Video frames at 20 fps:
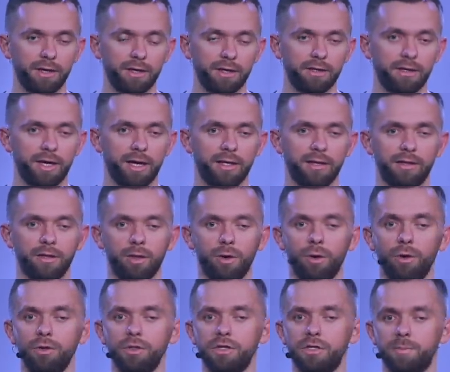that the
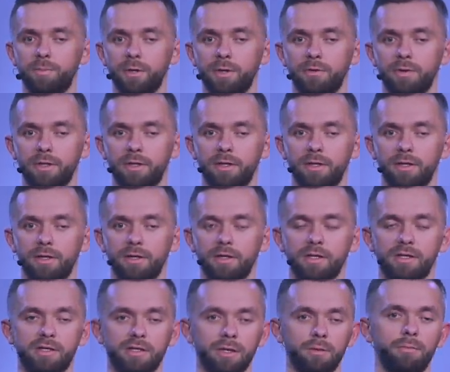Holy Spirit
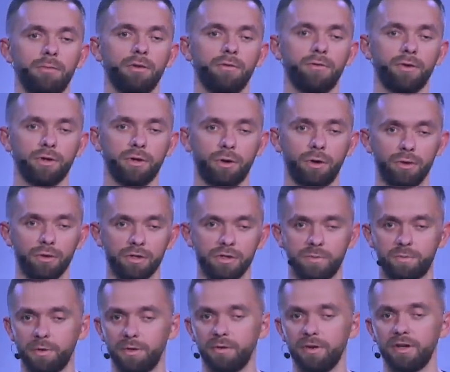symbol for the Holy
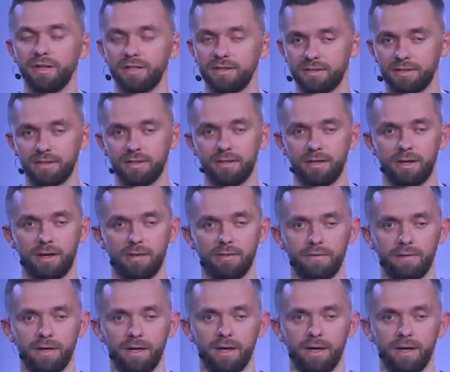Spirit is the dove.